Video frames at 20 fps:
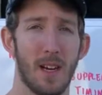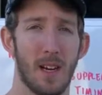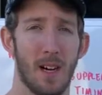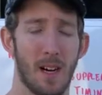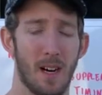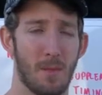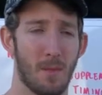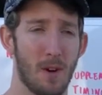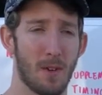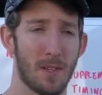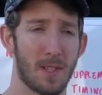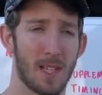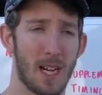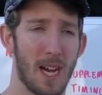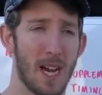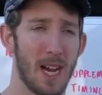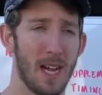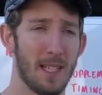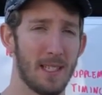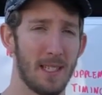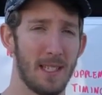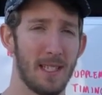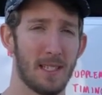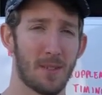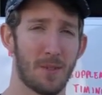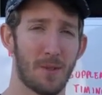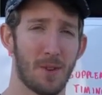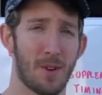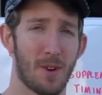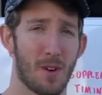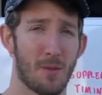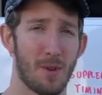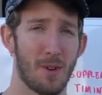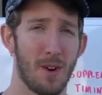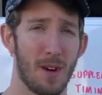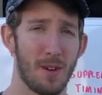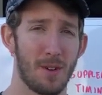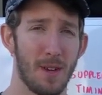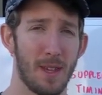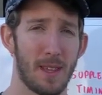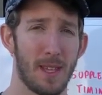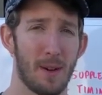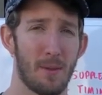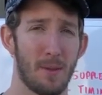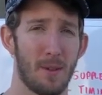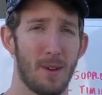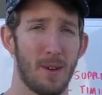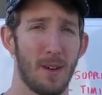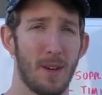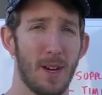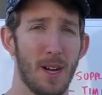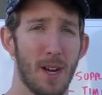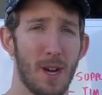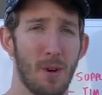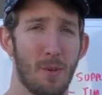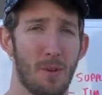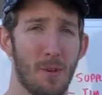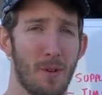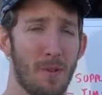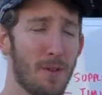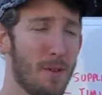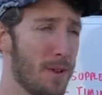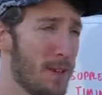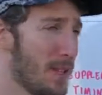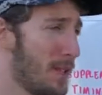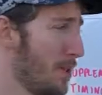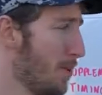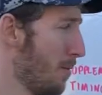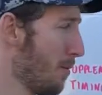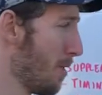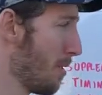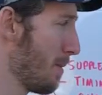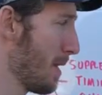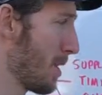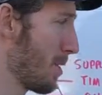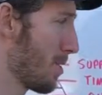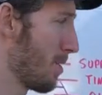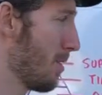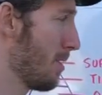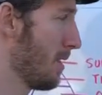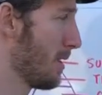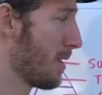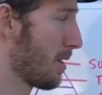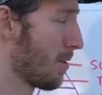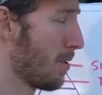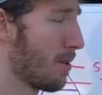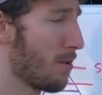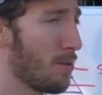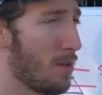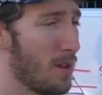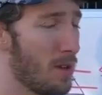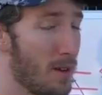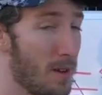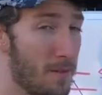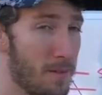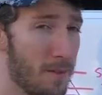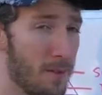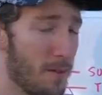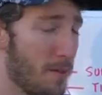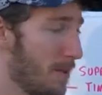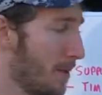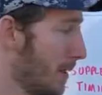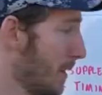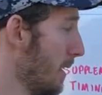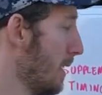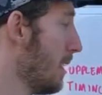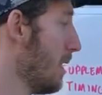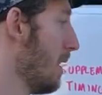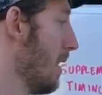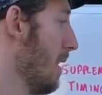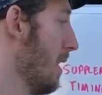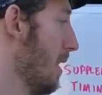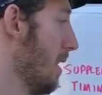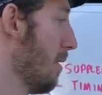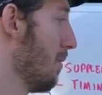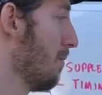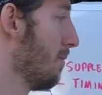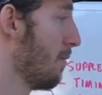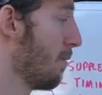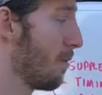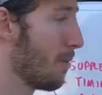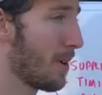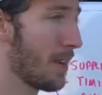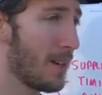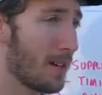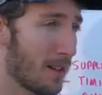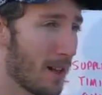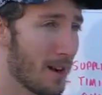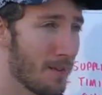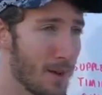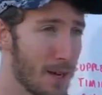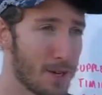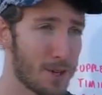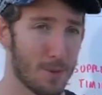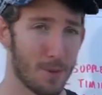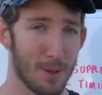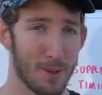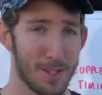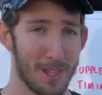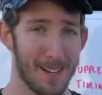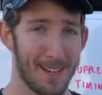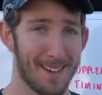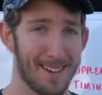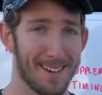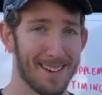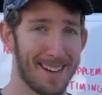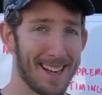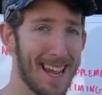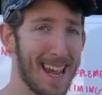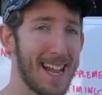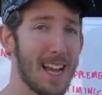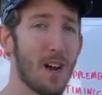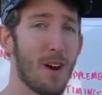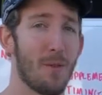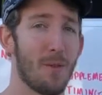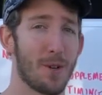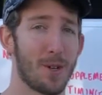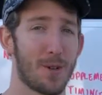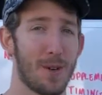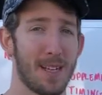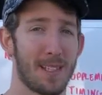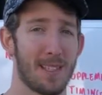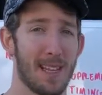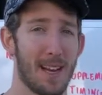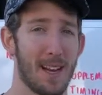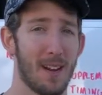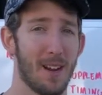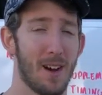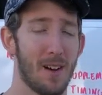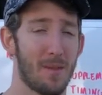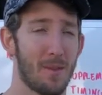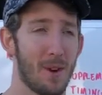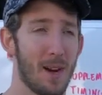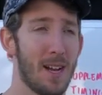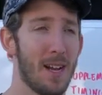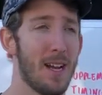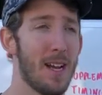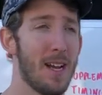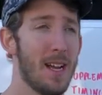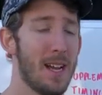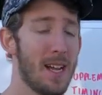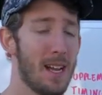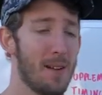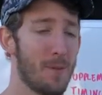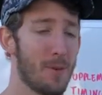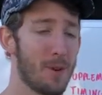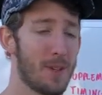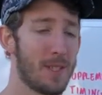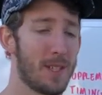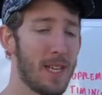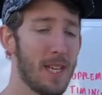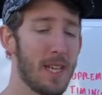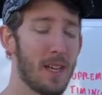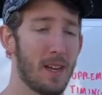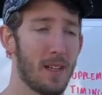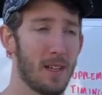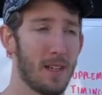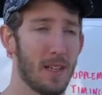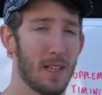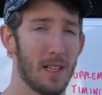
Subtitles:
our sides, any sort of carbohydrate that we're referring to. We want to make sure it's a good quality food. We want to get a lot of vegetables in. I can't overstress that enough, right? If we're seeing a